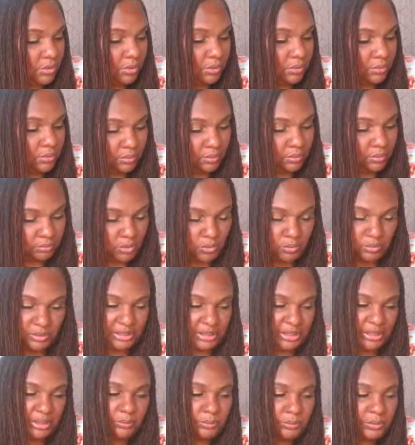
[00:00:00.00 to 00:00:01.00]
go
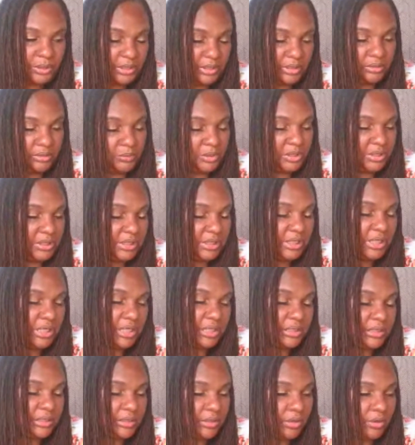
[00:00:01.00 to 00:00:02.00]
OD with things.